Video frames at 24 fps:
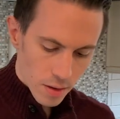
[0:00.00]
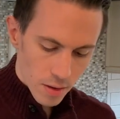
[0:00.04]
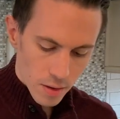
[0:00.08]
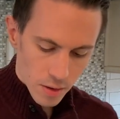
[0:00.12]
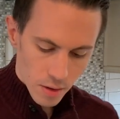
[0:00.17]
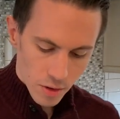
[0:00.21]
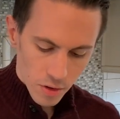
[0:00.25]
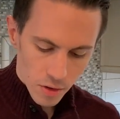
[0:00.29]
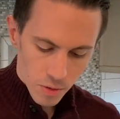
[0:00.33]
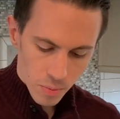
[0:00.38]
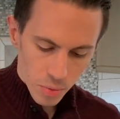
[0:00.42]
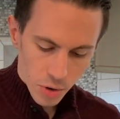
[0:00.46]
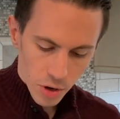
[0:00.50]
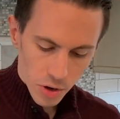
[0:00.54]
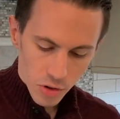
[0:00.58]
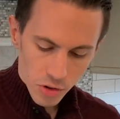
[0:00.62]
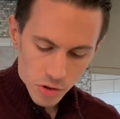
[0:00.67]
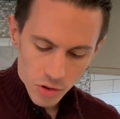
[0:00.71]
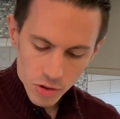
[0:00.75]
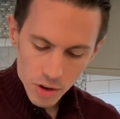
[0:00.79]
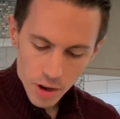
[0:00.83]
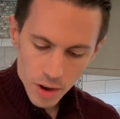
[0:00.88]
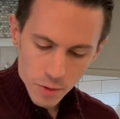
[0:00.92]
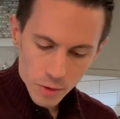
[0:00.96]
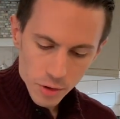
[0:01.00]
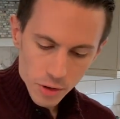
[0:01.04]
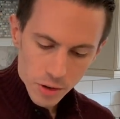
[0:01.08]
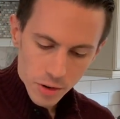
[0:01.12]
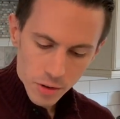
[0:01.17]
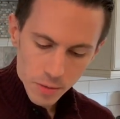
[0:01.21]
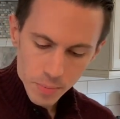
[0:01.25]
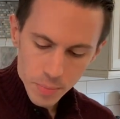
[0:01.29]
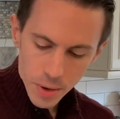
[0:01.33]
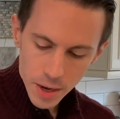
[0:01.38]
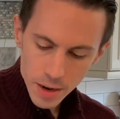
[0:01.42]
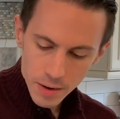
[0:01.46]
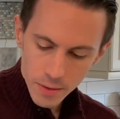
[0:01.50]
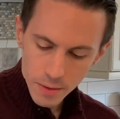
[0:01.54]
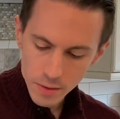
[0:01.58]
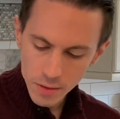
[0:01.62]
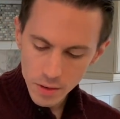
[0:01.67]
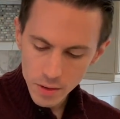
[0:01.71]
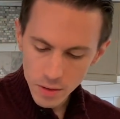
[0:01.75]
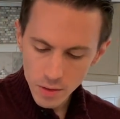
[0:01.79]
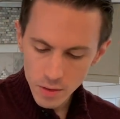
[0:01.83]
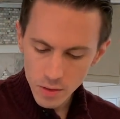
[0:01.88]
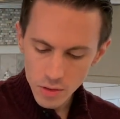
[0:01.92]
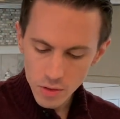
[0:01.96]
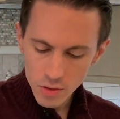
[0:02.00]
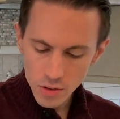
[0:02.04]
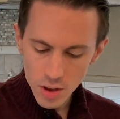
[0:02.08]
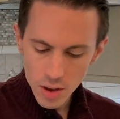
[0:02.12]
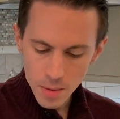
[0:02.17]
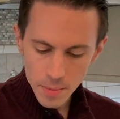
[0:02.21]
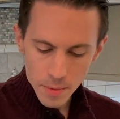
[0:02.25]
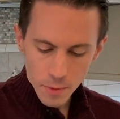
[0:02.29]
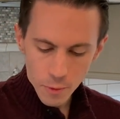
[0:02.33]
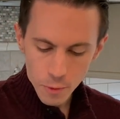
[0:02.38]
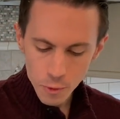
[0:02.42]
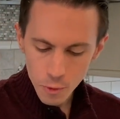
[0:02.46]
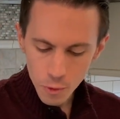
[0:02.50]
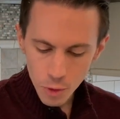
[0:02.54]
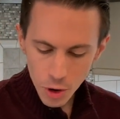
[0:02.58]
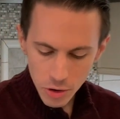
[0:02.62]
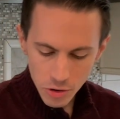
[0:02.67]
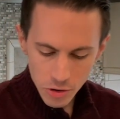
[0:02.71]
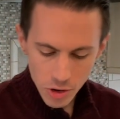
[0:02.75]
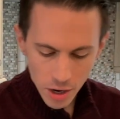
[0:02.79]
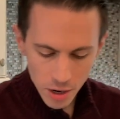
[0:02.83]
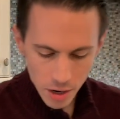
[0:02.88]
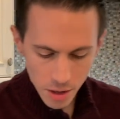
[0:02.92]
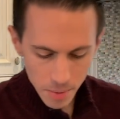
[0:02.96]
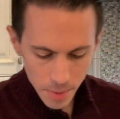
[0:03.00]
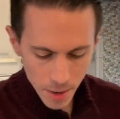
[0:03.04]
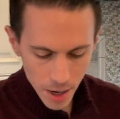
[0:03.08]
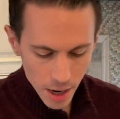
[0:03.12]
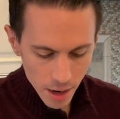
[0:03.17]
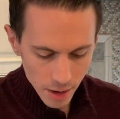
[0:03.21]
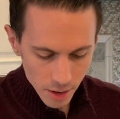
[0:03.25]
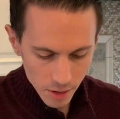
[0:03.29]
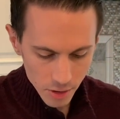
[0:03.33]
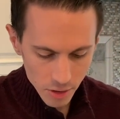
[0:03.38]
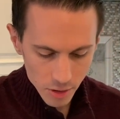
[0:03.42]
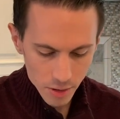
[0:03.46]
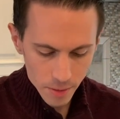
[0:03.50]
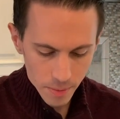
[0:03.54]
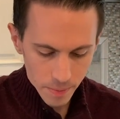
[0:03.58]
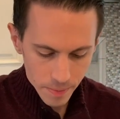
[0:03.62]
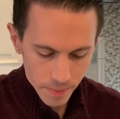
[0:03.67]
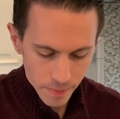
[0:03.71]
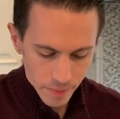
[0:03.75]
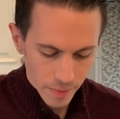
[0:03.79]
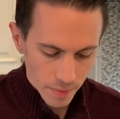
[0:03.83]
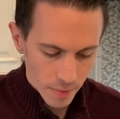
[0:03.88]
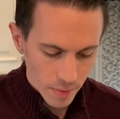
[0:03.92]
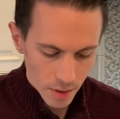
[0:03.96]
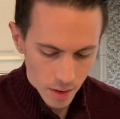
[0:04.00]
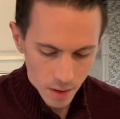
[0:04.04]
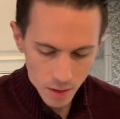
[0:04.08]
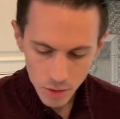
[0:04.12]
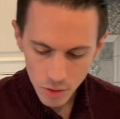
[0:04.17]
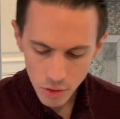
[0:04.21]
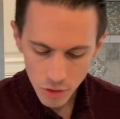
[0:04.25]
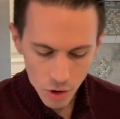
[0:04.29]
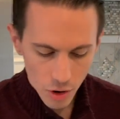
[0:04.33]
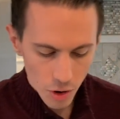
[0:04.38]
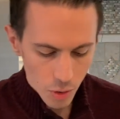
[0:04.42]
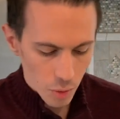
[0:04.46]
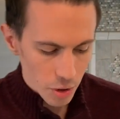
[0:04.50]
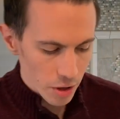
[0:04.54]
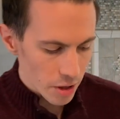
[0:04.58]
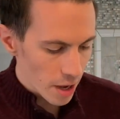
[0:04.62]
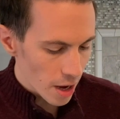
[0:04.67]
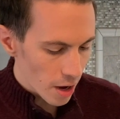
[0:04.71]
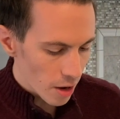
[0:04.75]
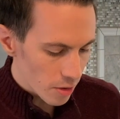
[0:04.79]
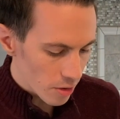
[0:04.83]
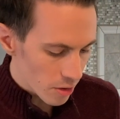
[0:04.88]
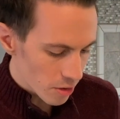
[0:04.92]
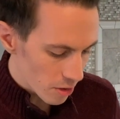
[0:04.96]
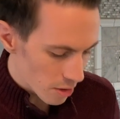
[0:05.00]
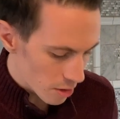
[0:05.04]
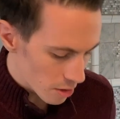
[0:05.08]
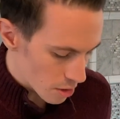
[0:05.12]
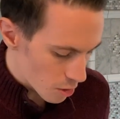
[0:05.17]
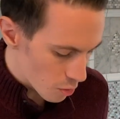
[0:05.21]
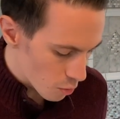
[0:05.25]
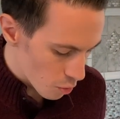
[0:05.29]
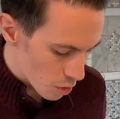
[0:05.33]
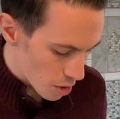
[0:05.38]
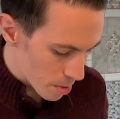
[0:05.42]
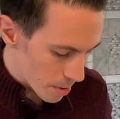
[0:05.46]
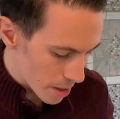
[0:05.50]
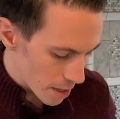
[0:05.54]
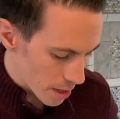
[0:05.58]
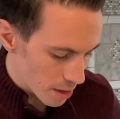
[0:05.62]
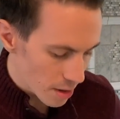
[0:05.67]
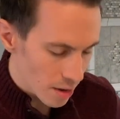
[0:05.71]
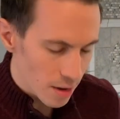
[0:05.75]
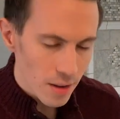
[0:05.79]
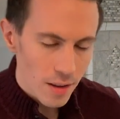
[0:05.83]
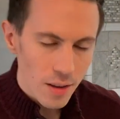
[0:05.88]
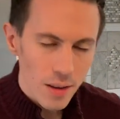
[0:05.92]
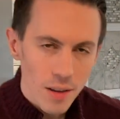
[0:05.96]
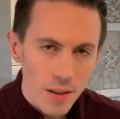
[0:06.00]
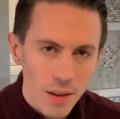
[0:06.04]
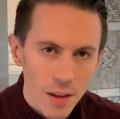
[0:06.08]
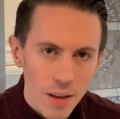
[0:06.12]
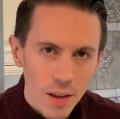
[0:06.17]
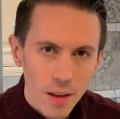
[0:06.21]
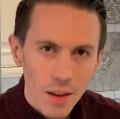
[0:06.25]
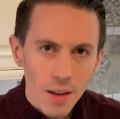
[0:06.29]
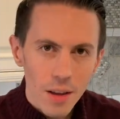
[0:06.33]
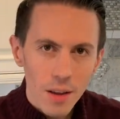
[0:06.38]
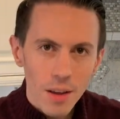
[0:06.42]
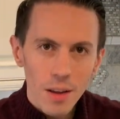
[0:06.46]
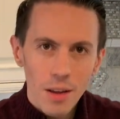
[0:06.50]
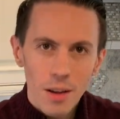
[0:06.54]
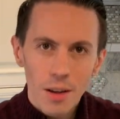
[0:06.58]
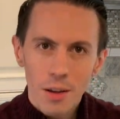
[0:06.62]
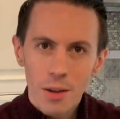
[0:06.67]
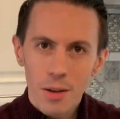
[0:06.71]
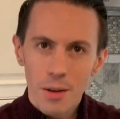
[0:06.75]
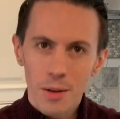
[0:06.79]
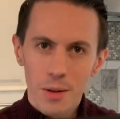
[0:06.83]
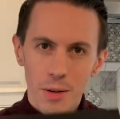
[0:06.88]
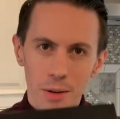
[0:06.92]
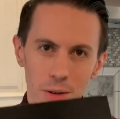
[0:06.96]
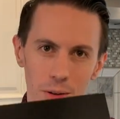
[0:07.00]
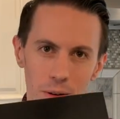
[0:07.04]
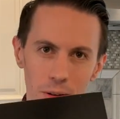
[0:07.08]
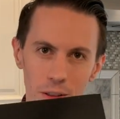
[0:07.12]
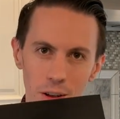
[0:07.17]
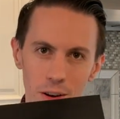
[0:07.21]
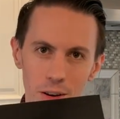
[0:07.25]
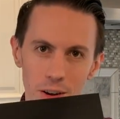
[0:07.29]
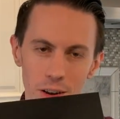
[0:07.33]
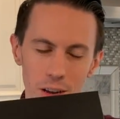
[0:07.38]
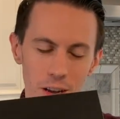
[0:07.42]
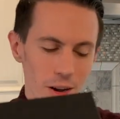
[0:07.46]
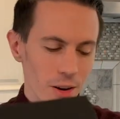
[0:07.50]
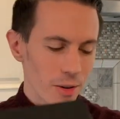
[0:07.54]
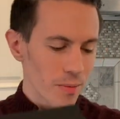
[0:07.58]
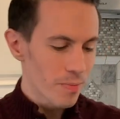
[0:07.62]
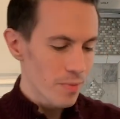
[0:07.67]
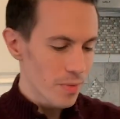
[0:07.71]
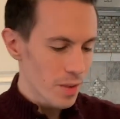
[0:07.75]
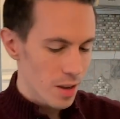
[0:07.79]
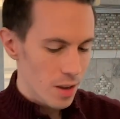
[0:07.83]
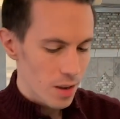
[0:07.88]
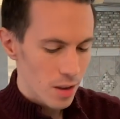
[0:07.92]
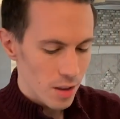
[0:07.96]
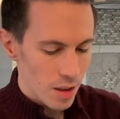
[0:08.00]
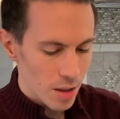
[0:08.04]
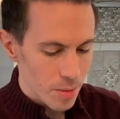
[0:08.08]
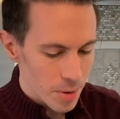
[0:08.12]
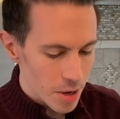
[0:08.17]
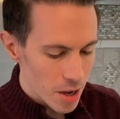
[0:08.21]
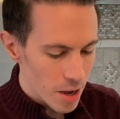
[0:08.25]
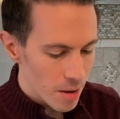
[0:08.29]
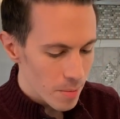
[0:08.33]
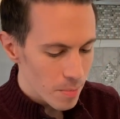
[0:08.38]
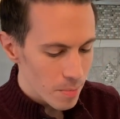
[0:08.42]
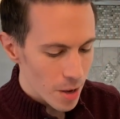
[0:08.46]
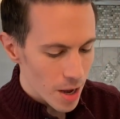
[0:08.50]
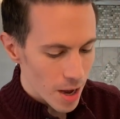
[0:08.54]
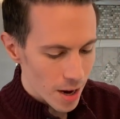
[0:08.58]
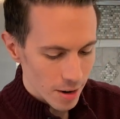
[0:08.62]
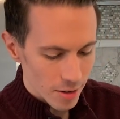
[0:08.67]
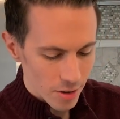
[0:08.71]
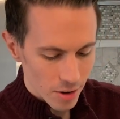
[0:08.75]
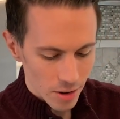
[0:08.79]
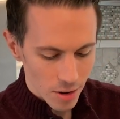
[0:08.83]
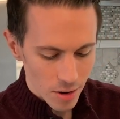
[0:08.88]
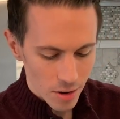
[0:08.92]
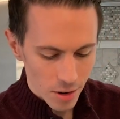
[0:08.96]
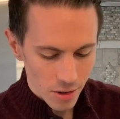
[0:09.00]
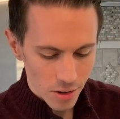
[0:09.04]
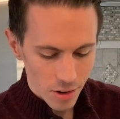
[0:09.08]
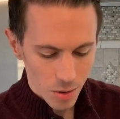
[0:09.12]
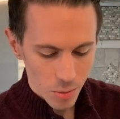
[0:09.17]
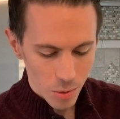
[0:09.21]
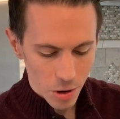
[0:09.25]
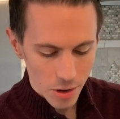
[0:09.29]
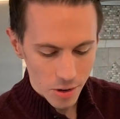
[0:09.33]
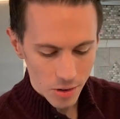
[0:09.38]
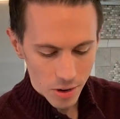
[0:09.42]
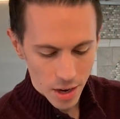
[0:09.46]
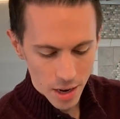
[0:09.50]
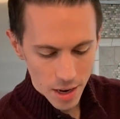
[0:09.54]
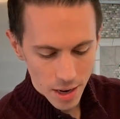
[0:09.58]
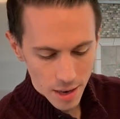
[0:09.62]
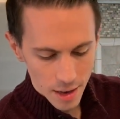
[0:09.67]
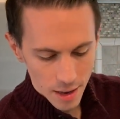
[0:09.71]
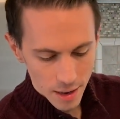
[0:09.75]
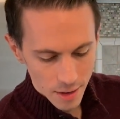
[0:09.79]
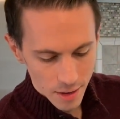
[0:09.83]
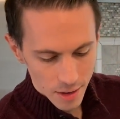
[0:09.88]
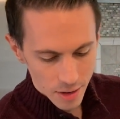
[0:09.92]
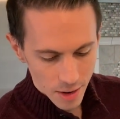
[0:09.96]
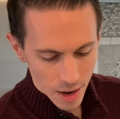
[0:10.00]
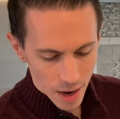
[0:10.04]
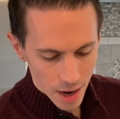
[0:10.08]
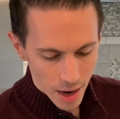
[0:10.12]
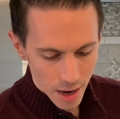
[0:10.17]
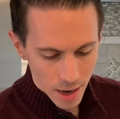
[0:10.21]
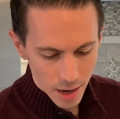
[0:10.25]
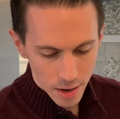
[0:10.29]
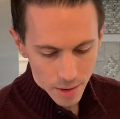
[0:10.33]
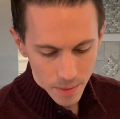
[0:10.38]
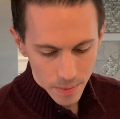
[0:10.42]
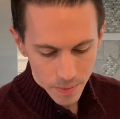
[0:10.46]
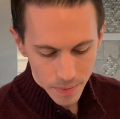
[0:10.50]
Let's brush this off a little bit. Just came fresh out of the box. So without the ribbon, there you go. Let me unbox it and you can see what it's like inside.